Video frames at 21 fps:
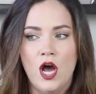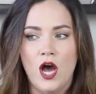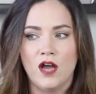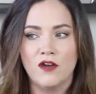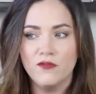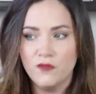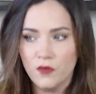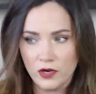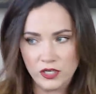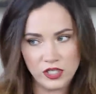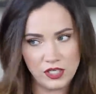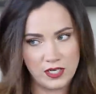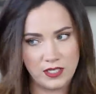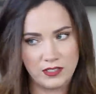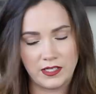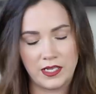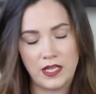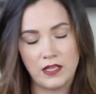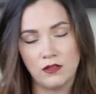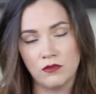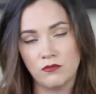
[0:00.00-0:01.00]

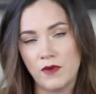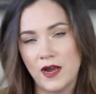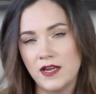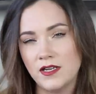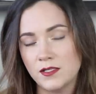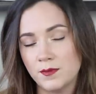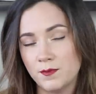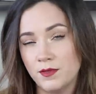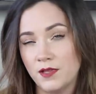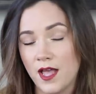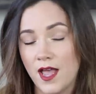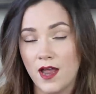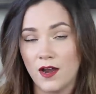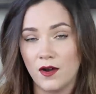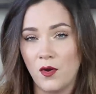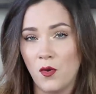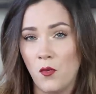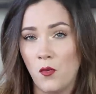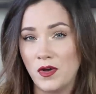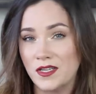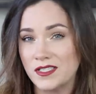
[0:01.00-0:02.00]
unfortunately, Lorena's
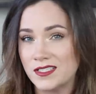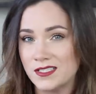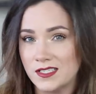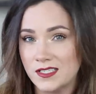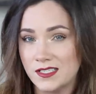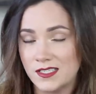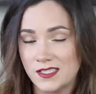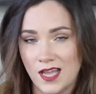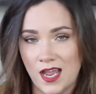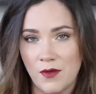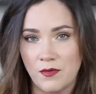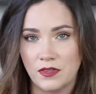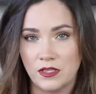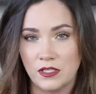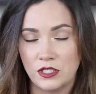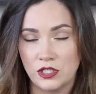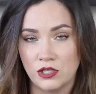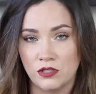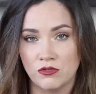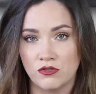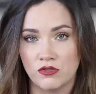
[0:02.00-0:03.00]
plan wasn't to stay with the
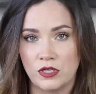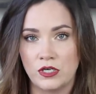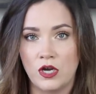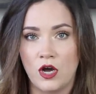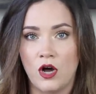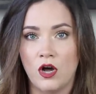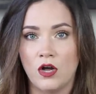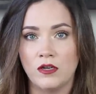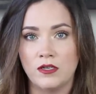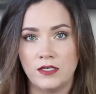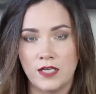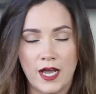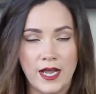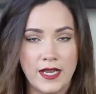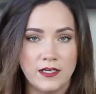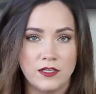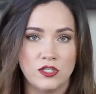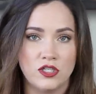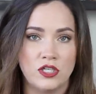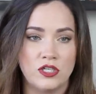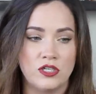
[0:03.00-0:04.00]
children all
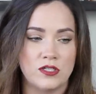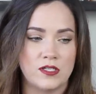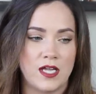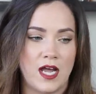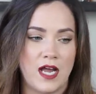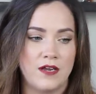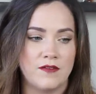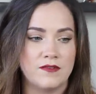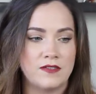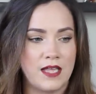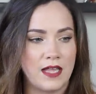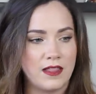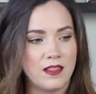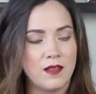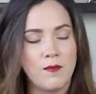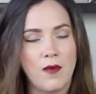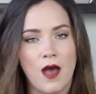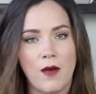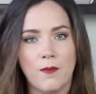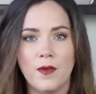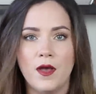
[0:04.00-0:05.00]
night. She just kind of set
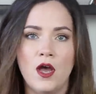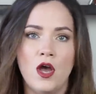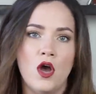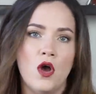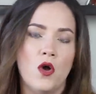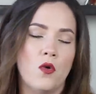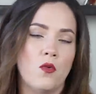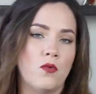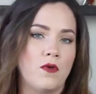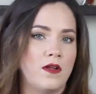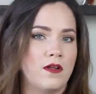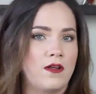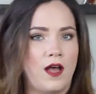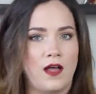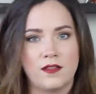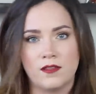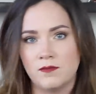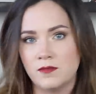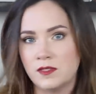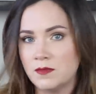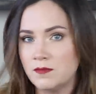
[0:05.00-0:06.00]
them up,
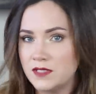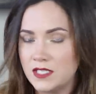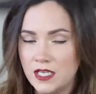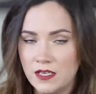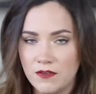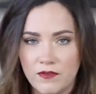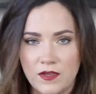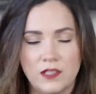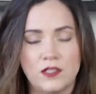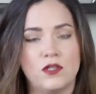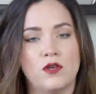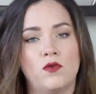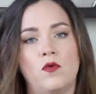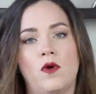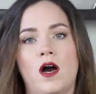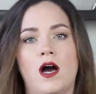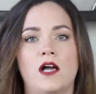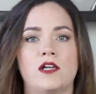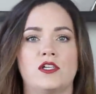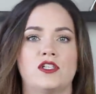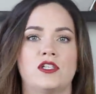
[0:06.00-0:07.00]
got them some TV to
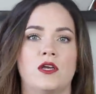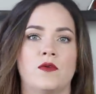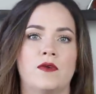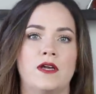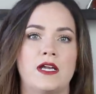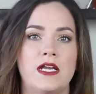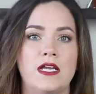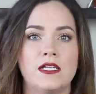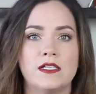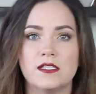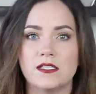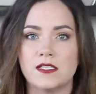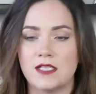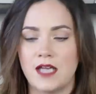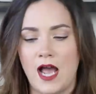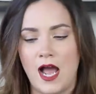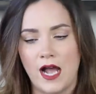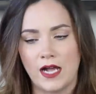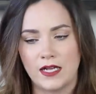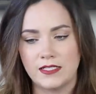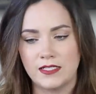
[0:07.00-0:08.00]
watch, they were eating
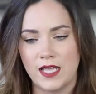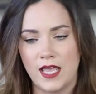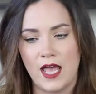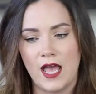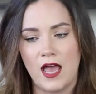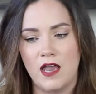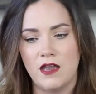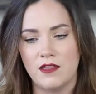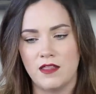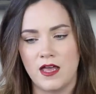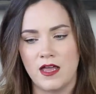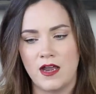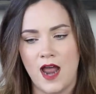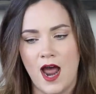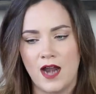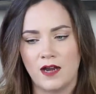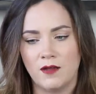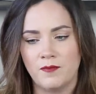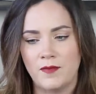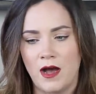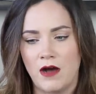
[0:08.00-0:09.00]
snacks, and then
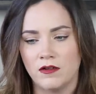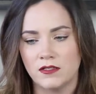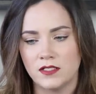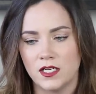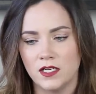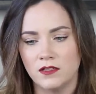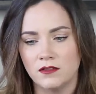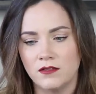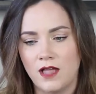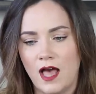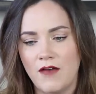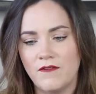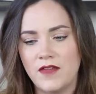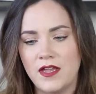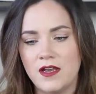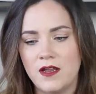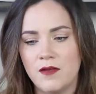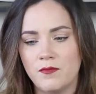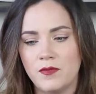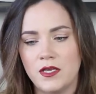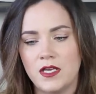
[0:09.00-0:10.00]
at about
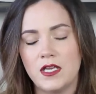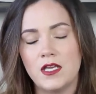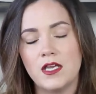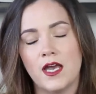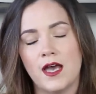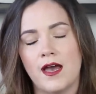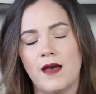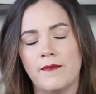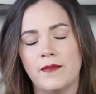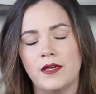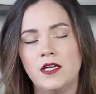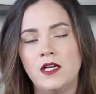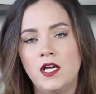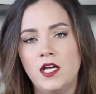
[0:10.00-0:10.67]
11 p.m.,